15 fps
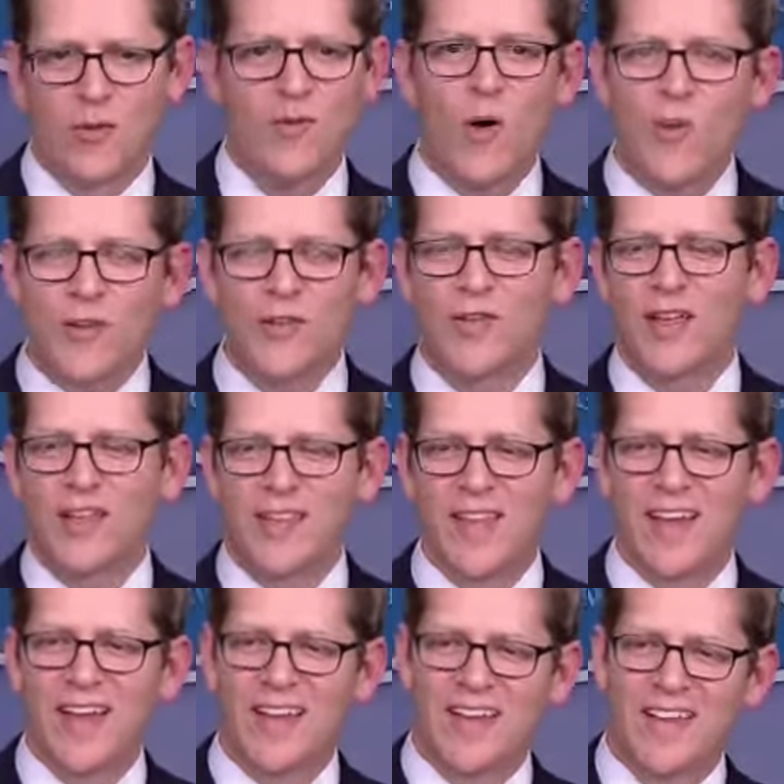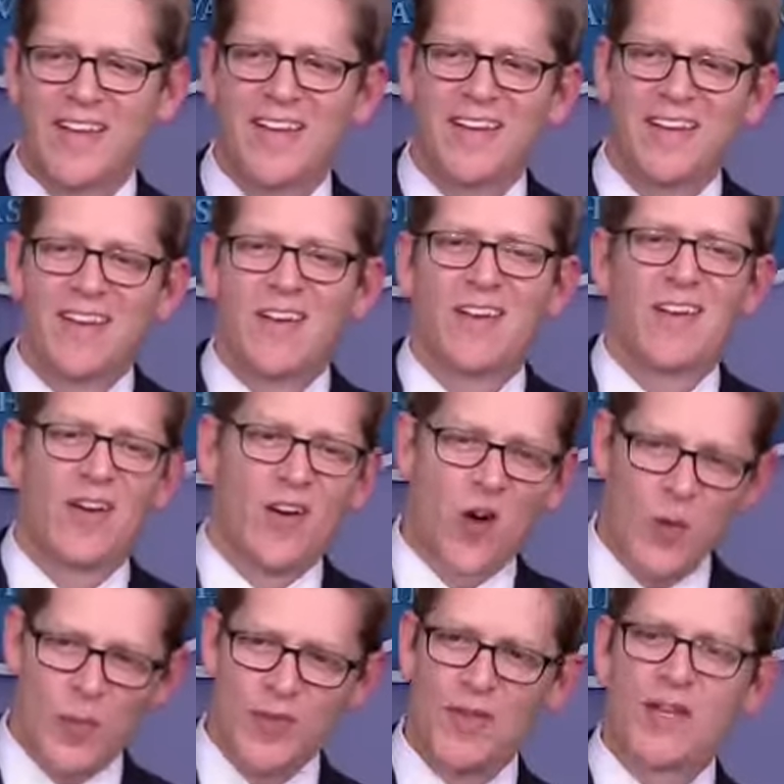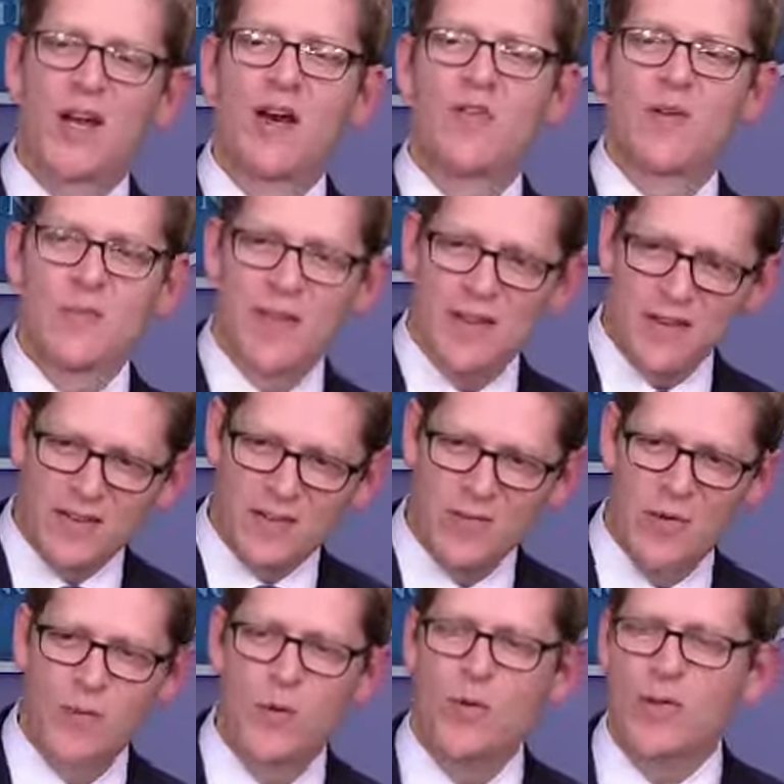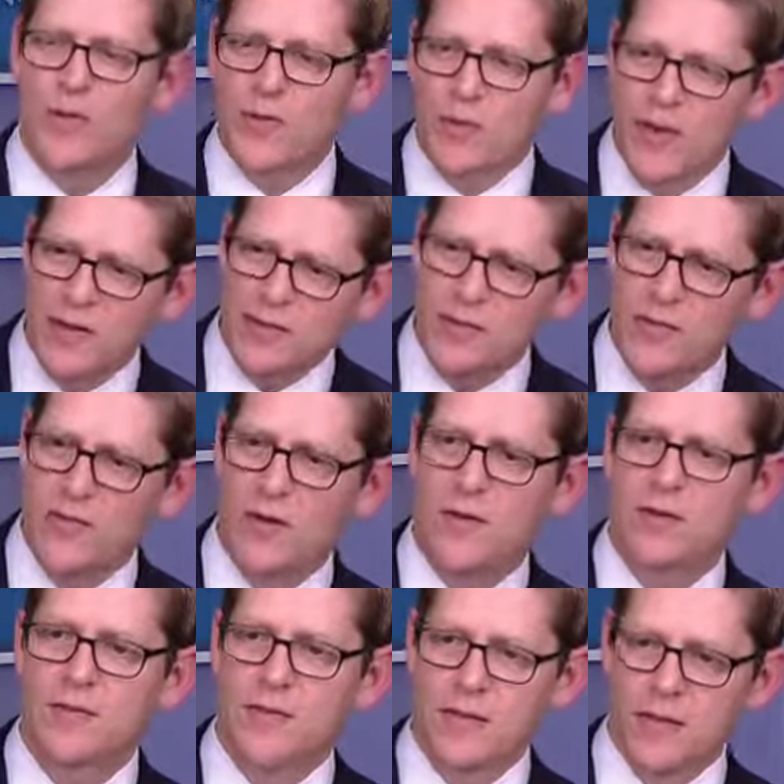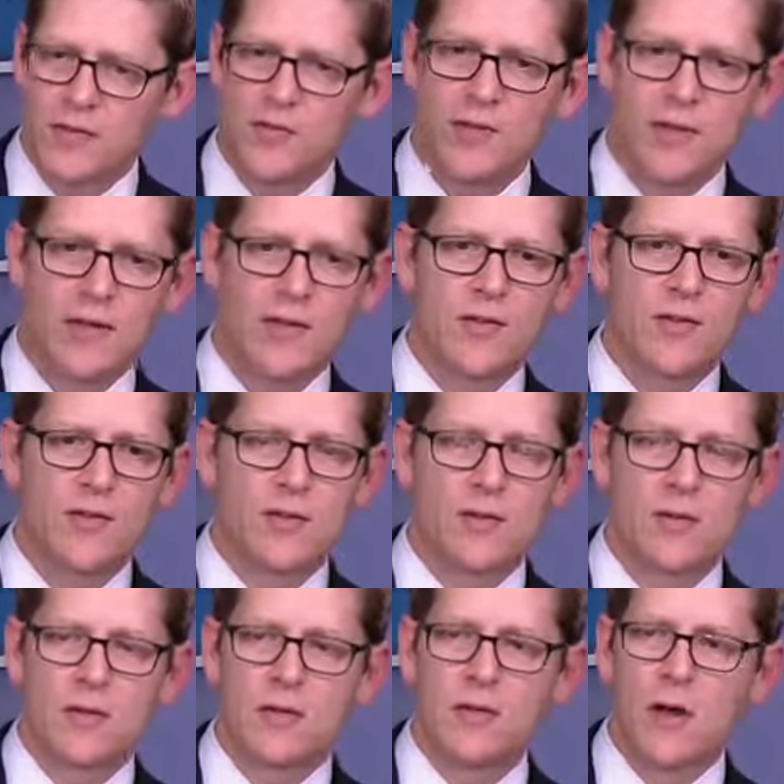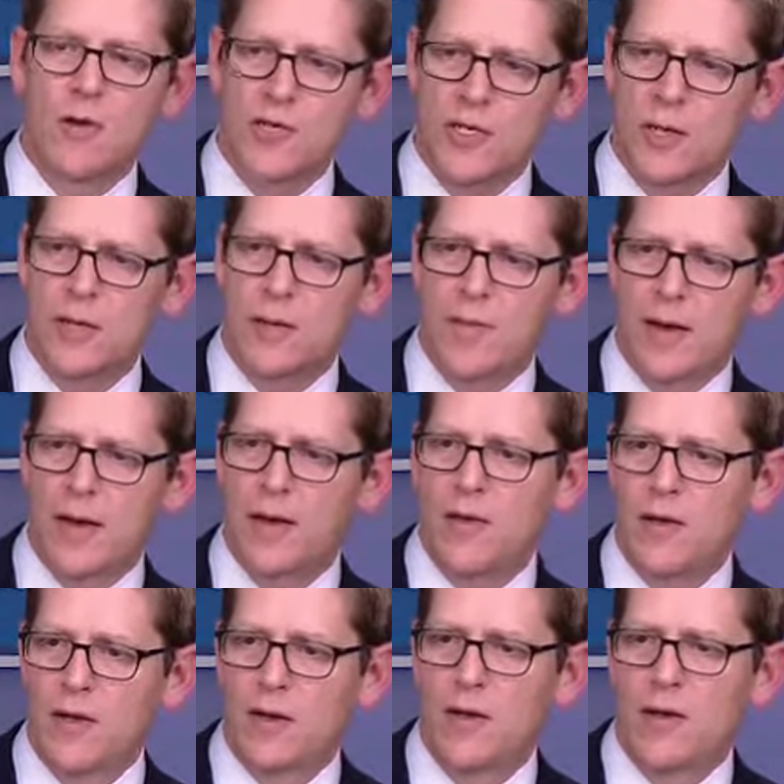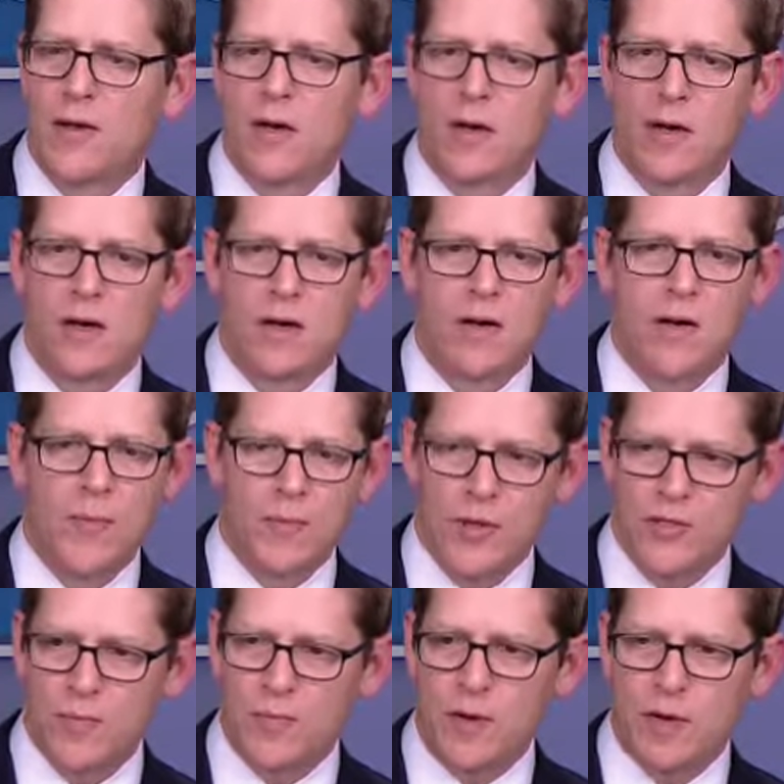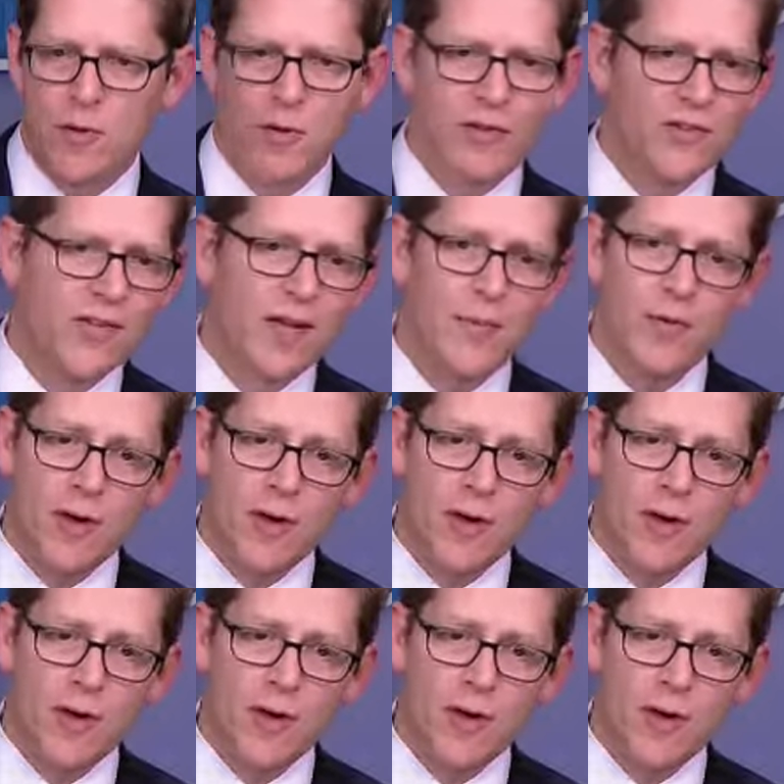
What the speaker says: we've always said that, open the government, remove the threat of default, and let's negotiate about our budget priorities.